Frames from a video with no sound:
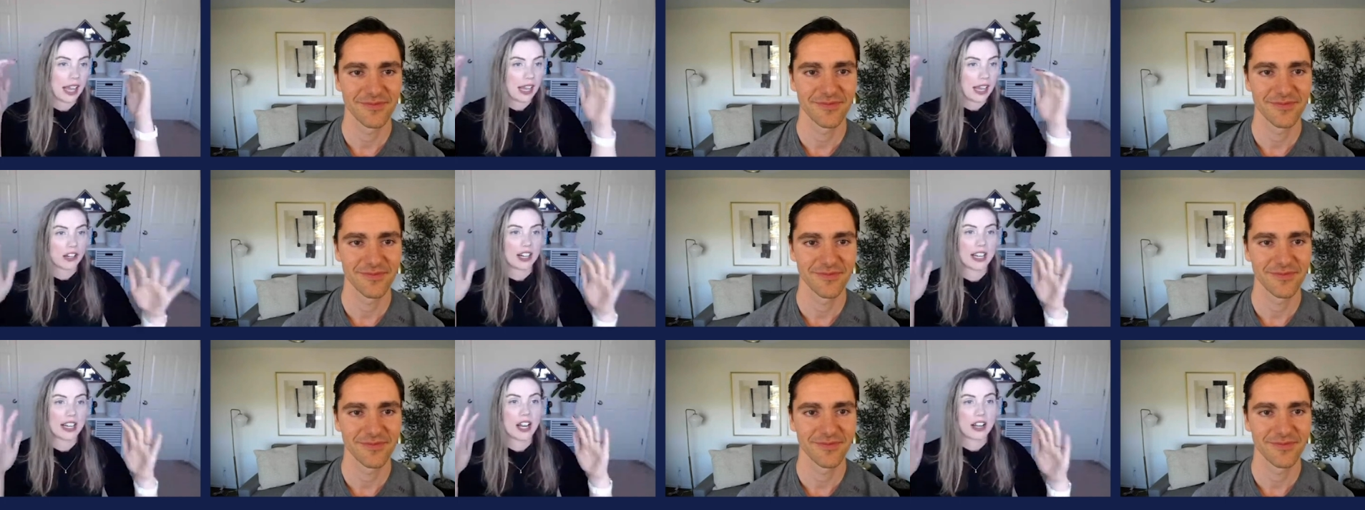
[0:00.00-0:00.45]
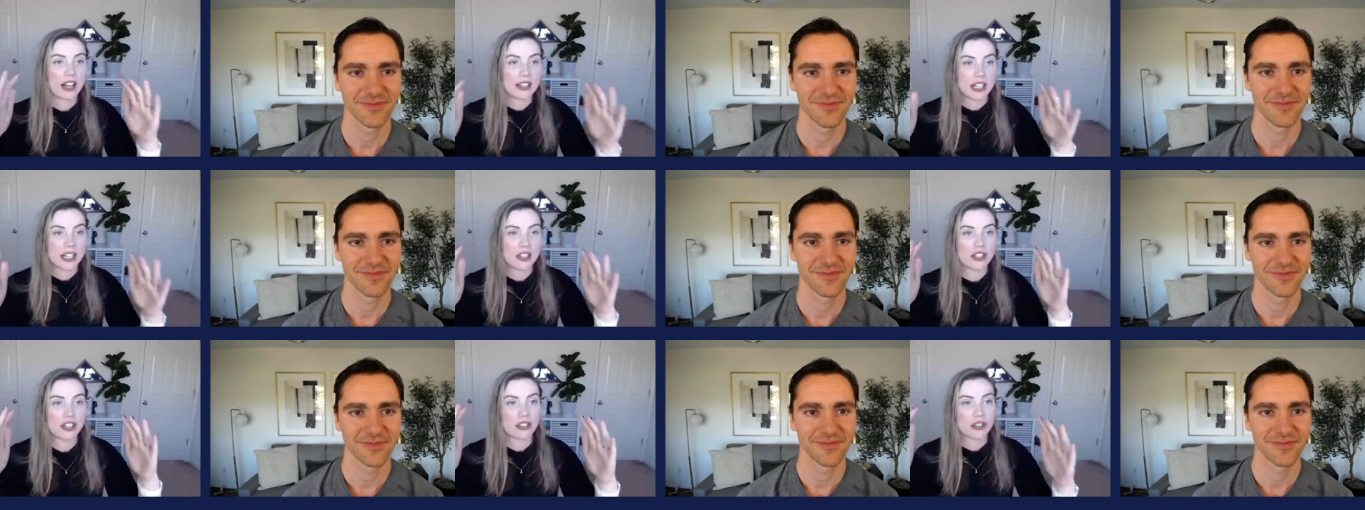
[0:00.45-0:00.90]
Speaker 1: hairy,
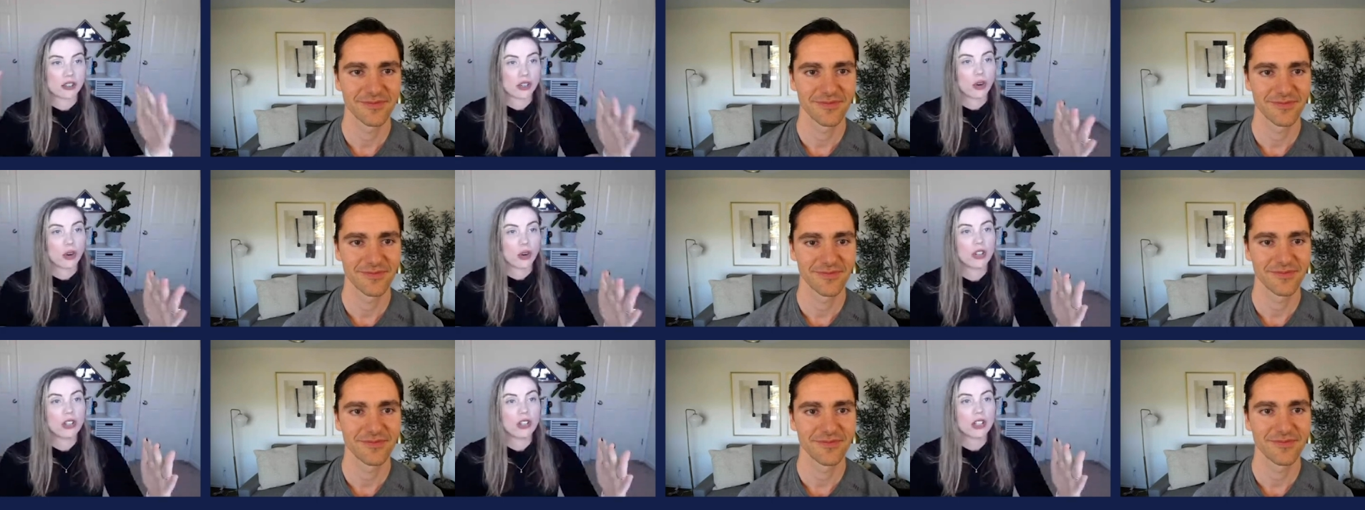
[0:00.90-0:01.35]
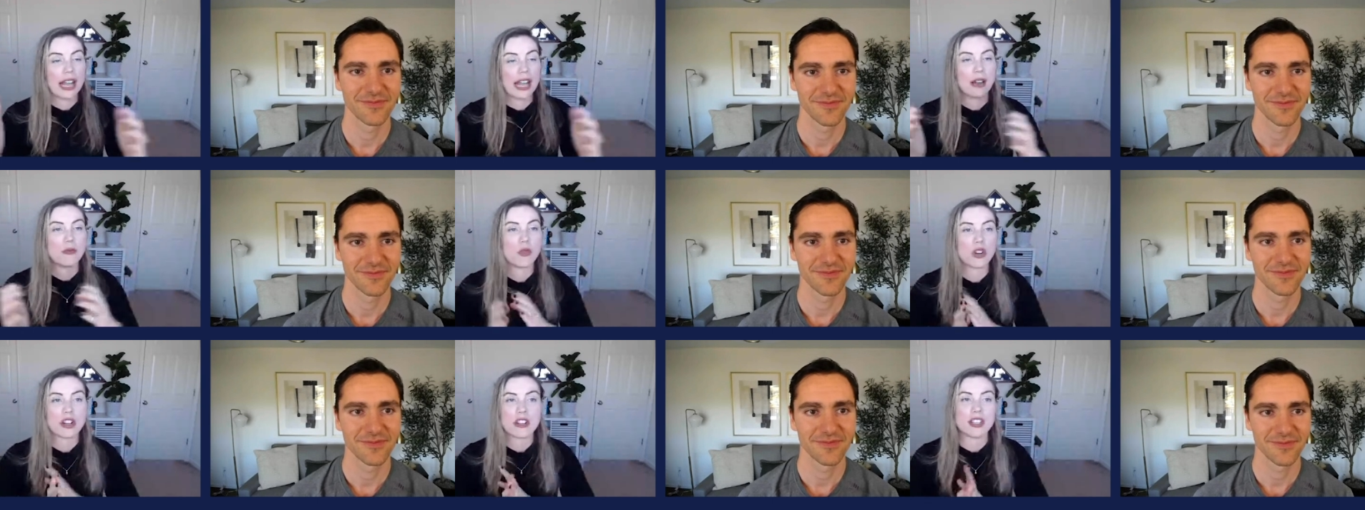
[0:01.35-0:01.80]
audacious goal,
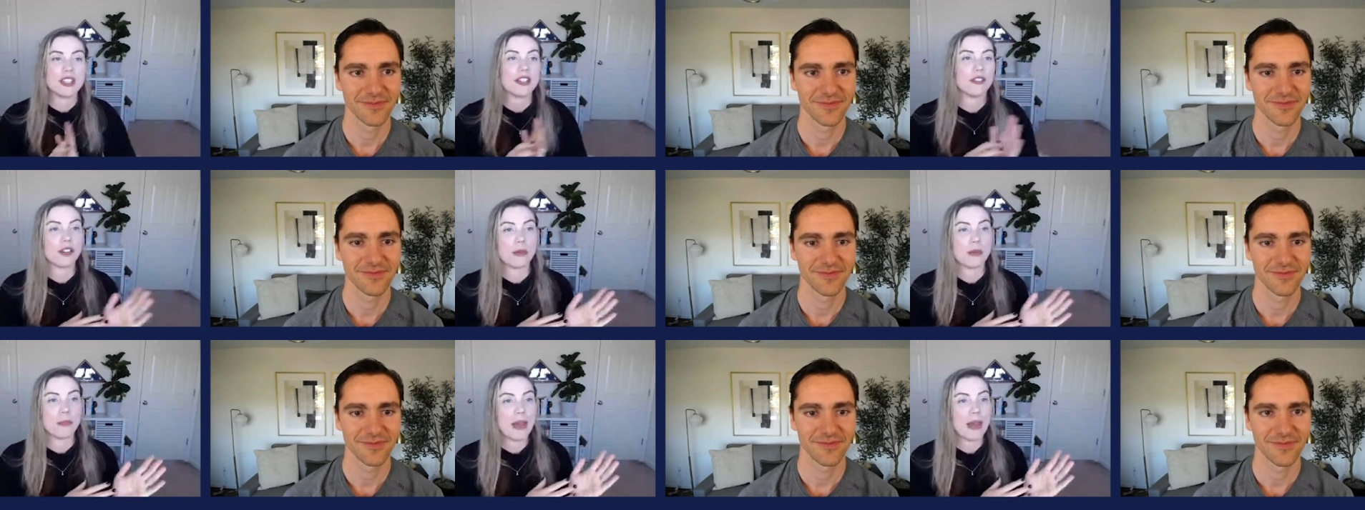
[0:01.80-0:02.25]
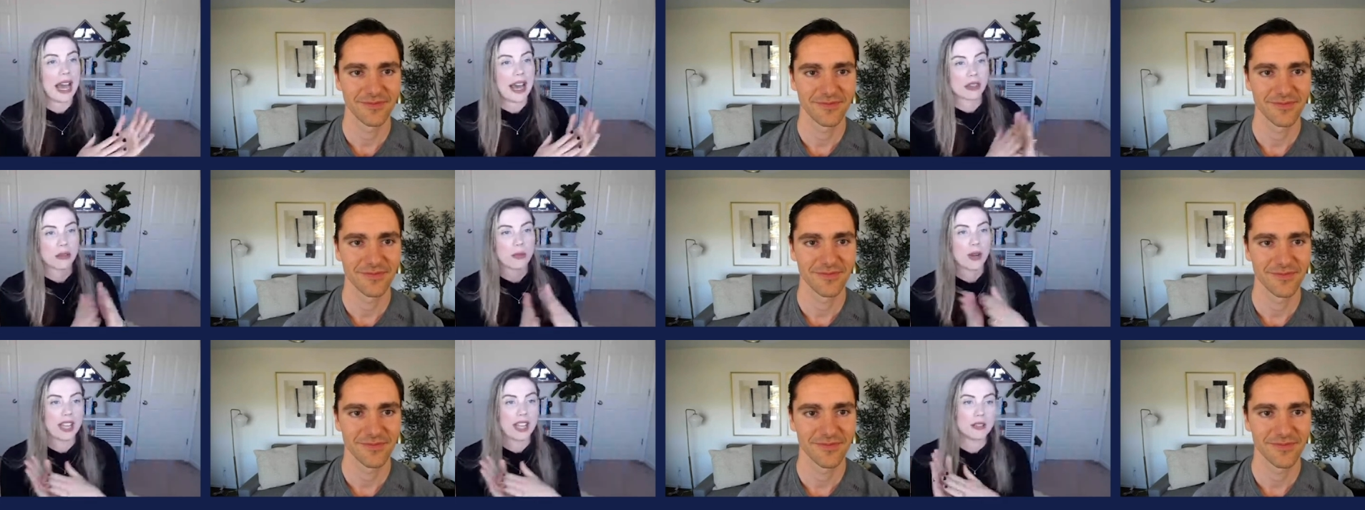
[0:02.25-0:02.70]
and what are the different
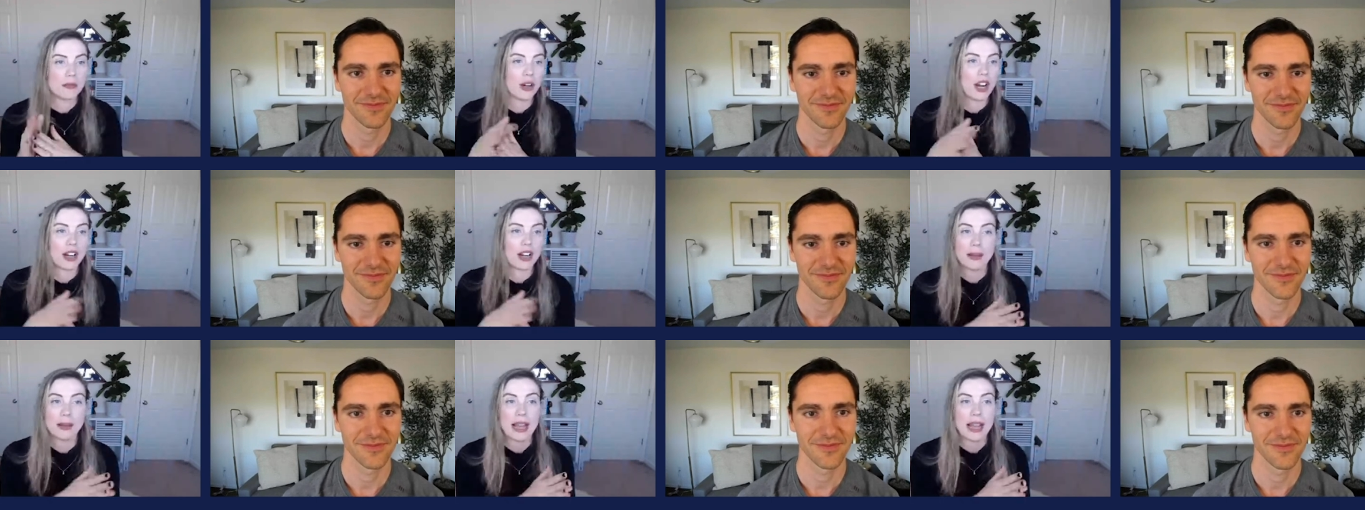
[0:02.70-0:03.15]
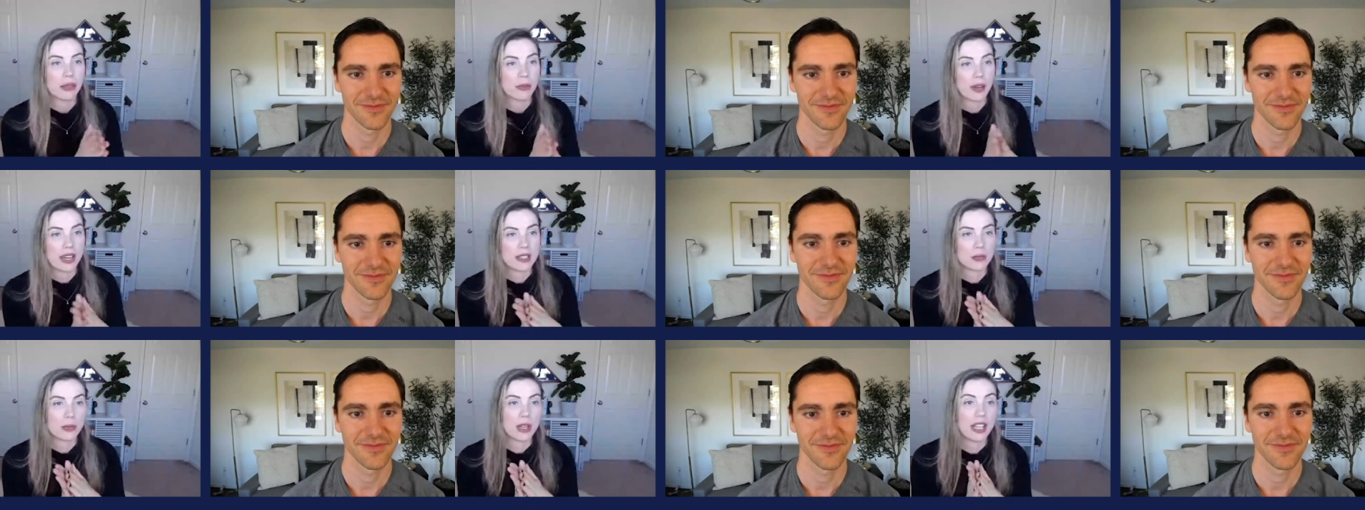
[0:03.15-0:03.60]
pathways, product
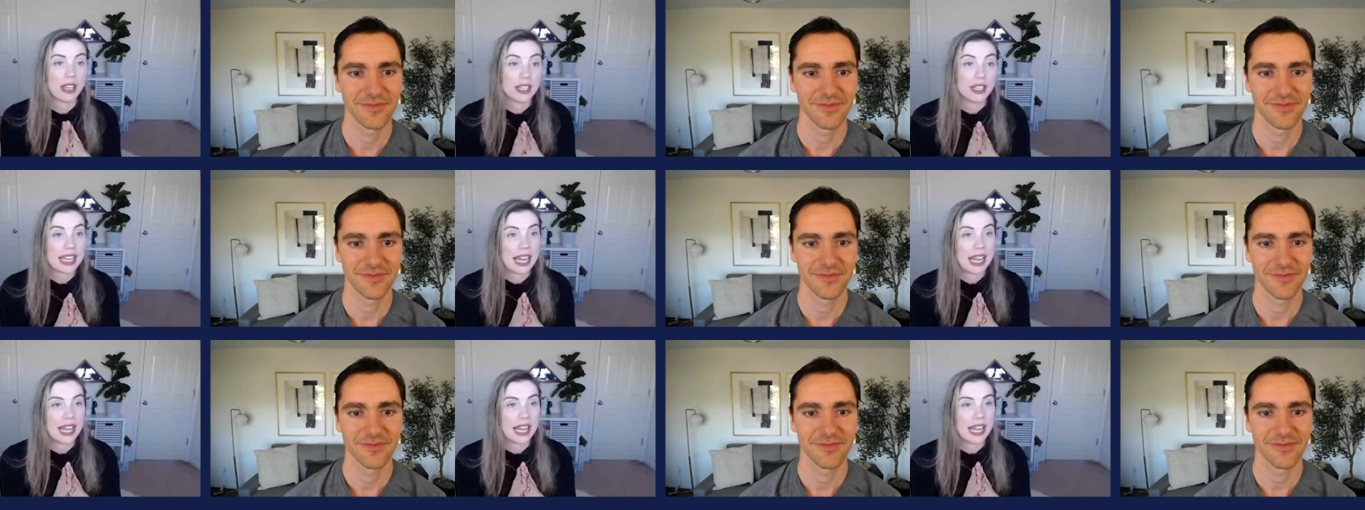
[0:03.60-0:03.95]
pathways we can